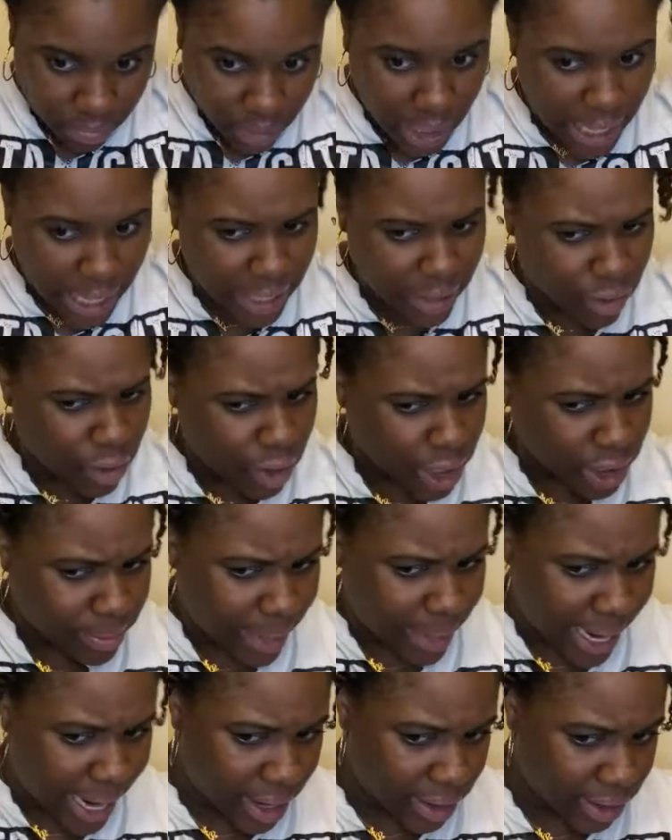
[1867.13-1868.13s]
And of course,
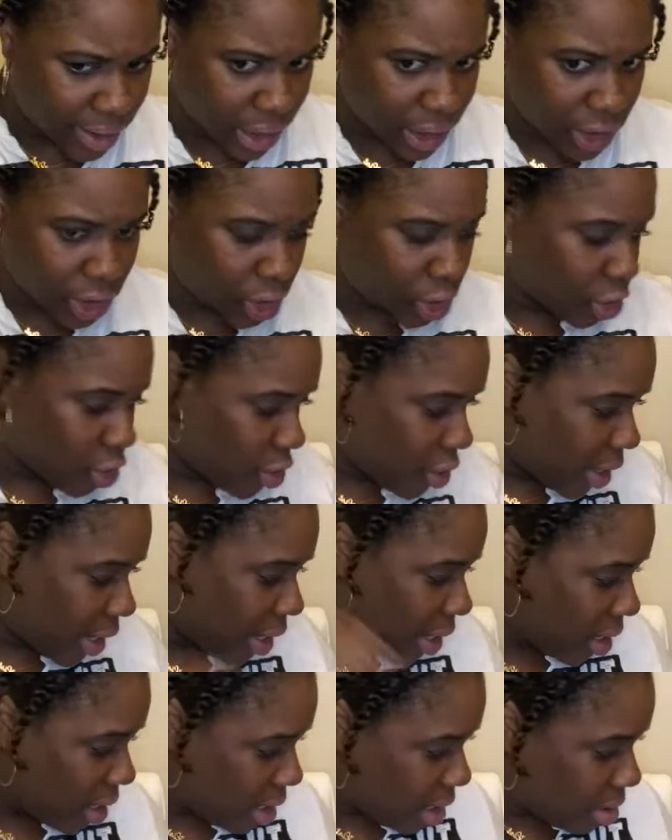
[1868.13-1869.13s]
my hair is a little
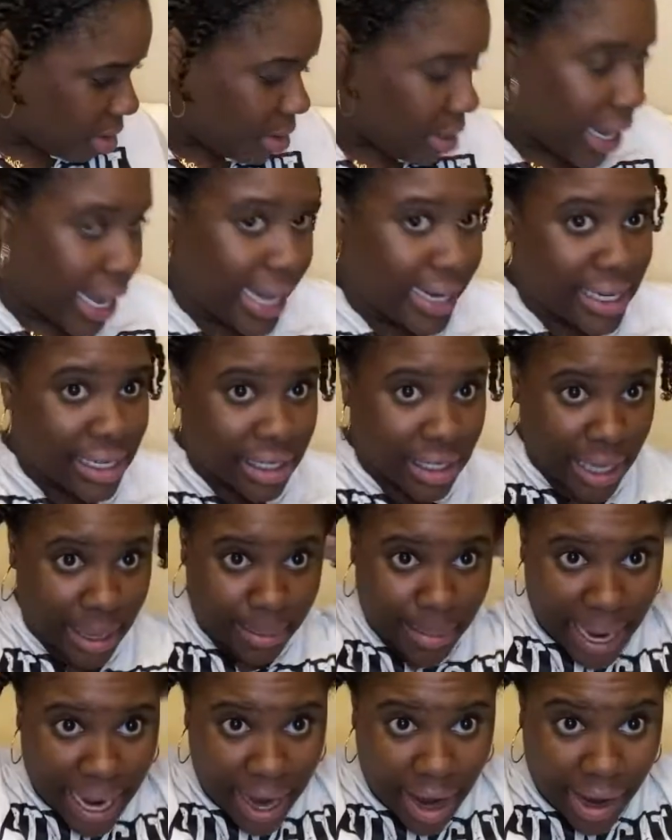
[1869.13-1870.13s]
short, and it's and
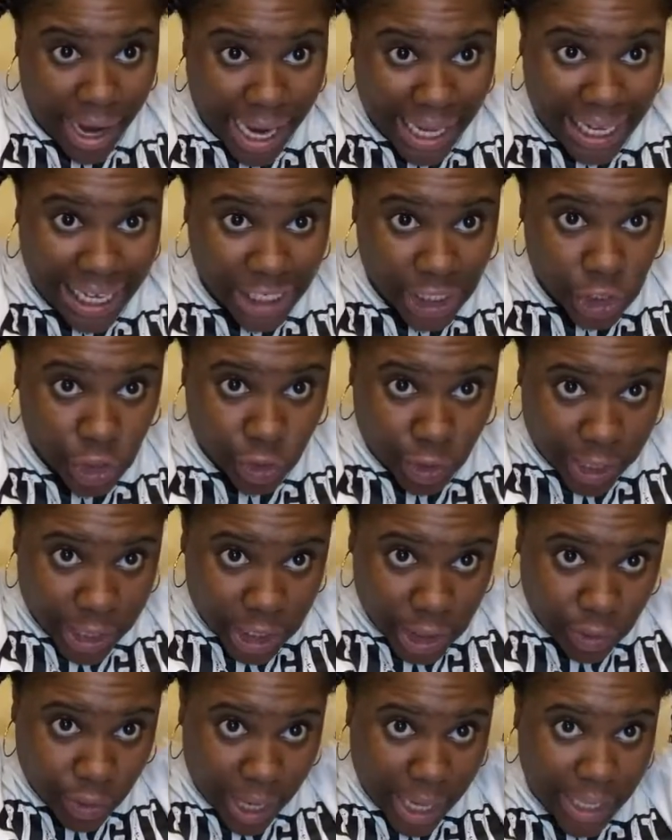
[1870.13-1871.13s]
my hair got a lot of
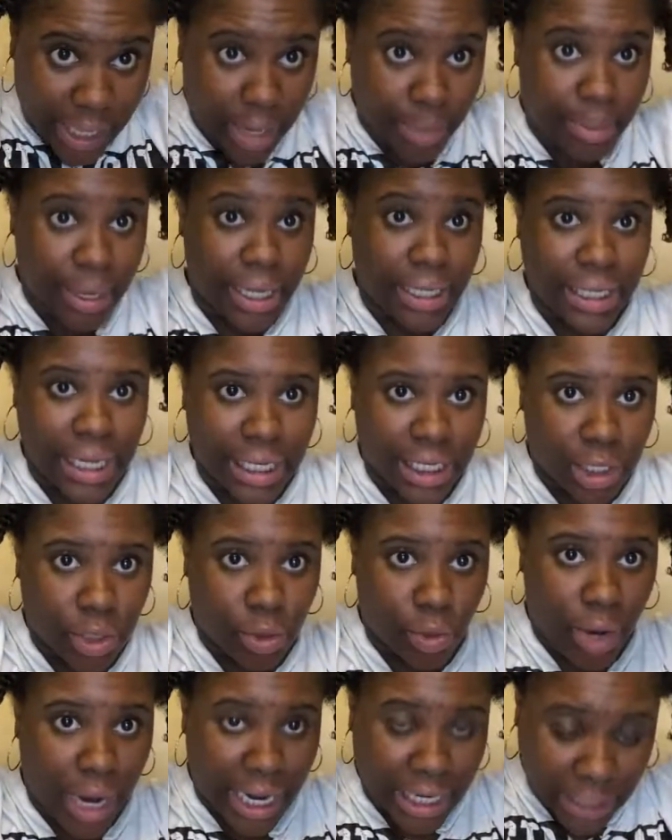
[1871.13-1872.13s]
shrinkage right now because I just
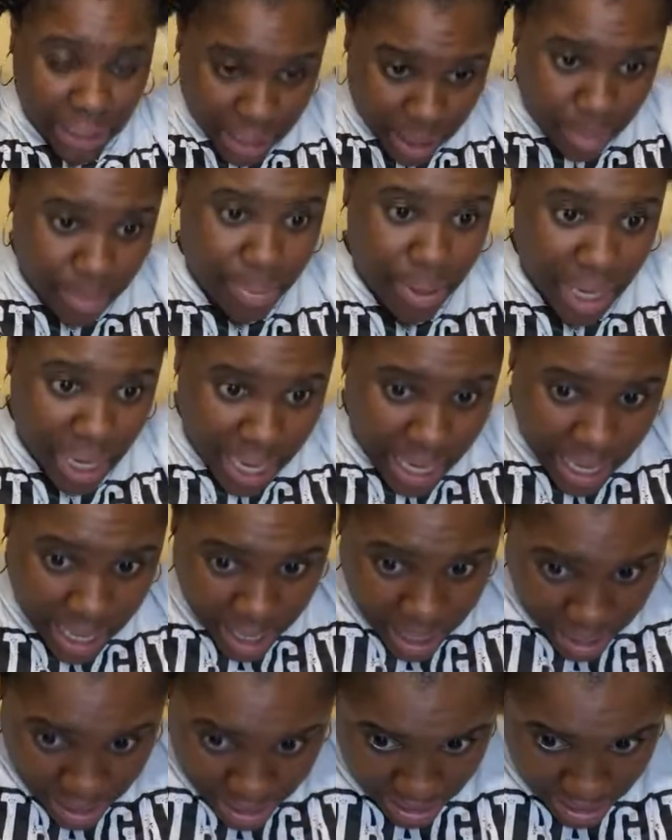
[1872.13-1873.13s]
washed it. But
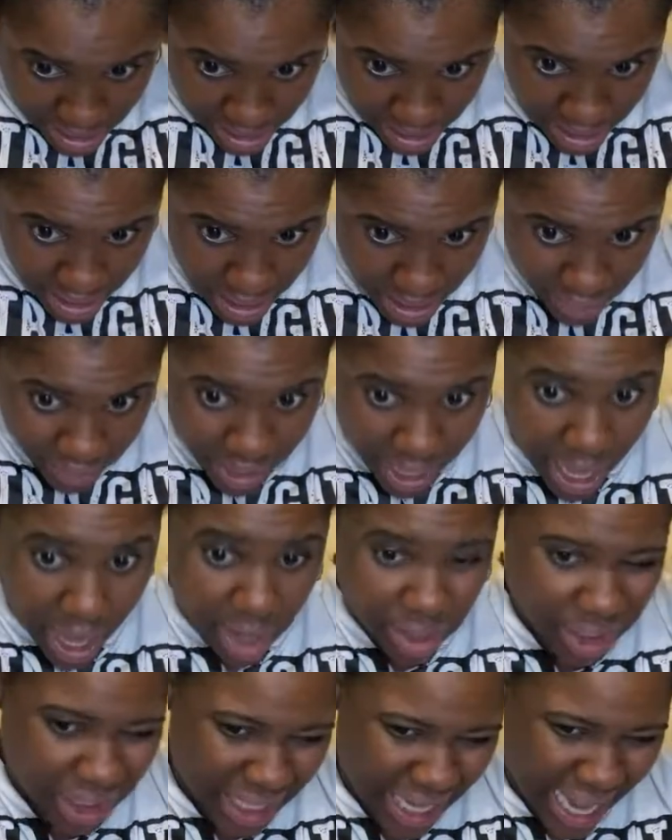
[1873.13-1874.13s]
if y'all
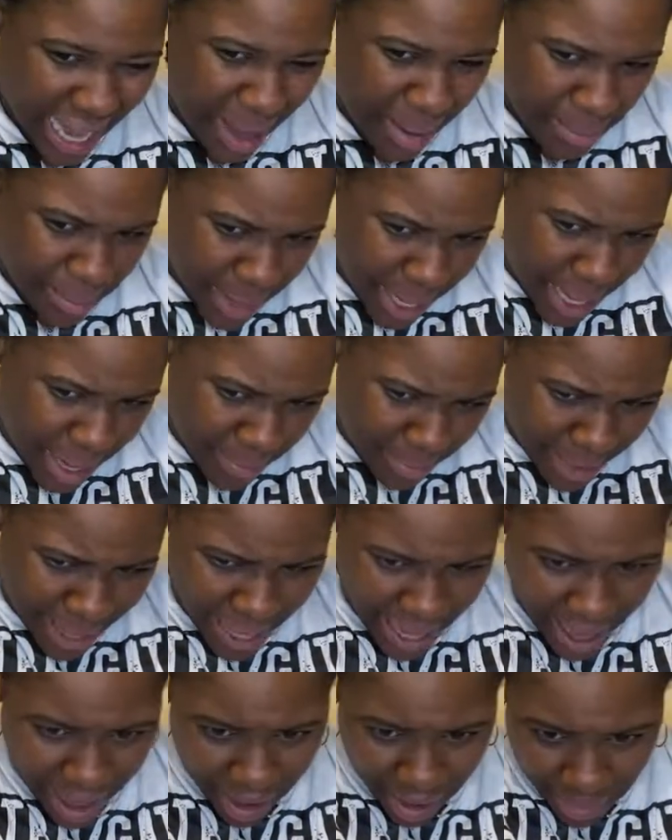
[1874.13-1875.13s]
see how big my
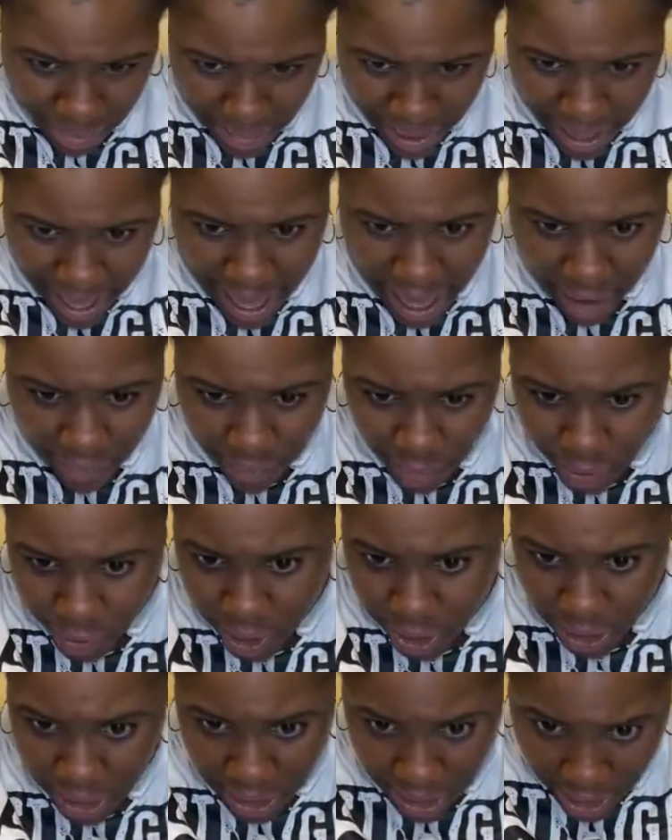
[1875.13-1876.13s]
hair, my afro
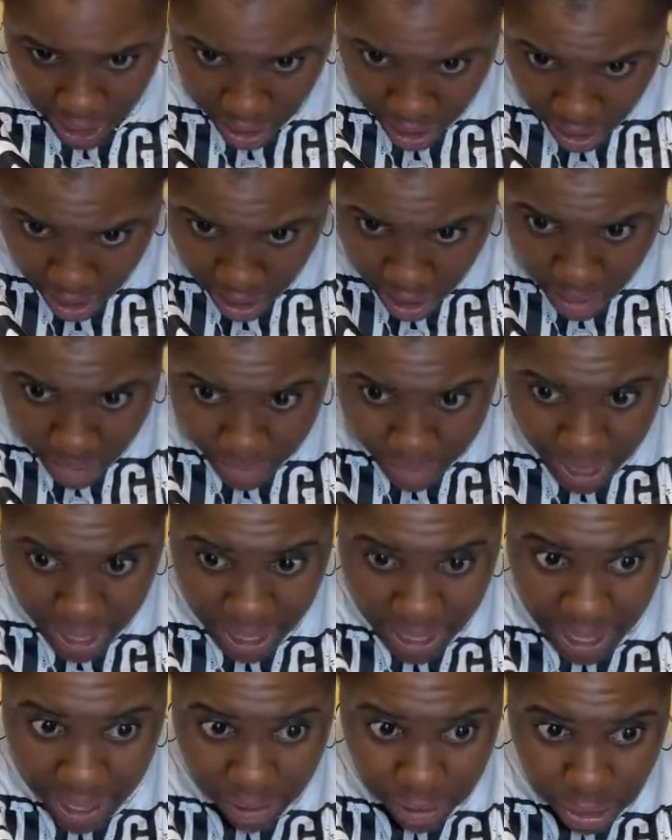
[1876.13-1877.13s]
can get, but
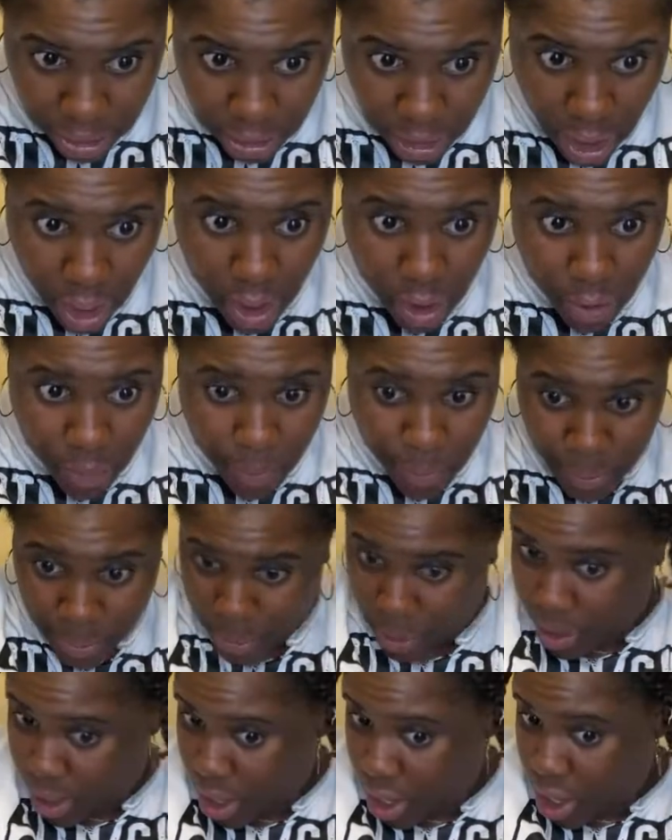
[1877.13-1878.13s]
if so,
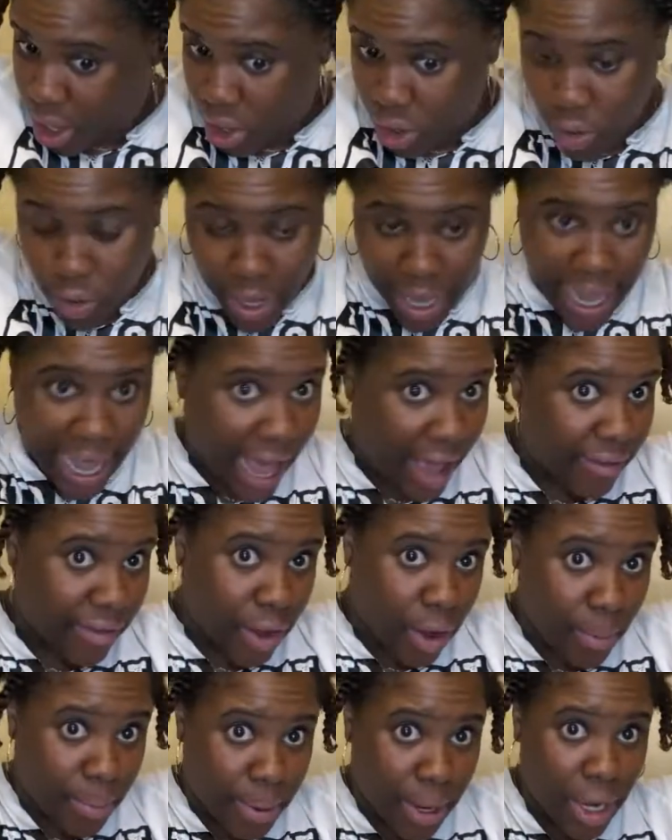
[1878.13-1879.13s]
you can have
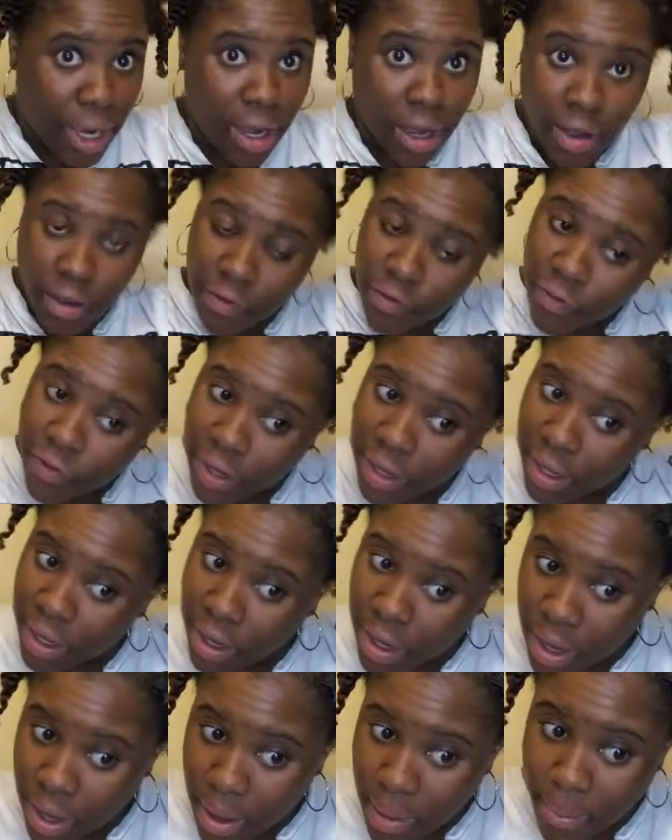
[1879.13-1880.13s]
your puff
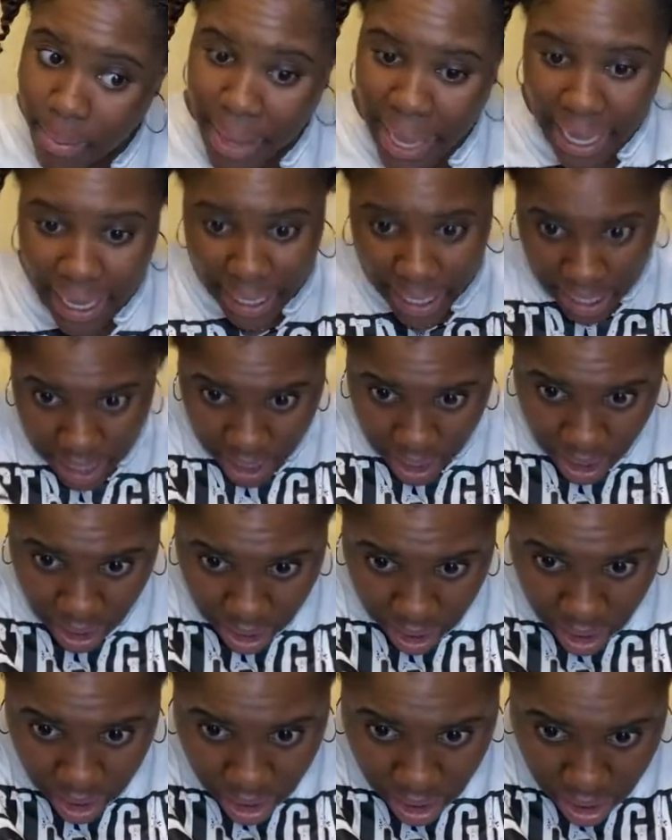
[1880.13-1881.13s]
back here,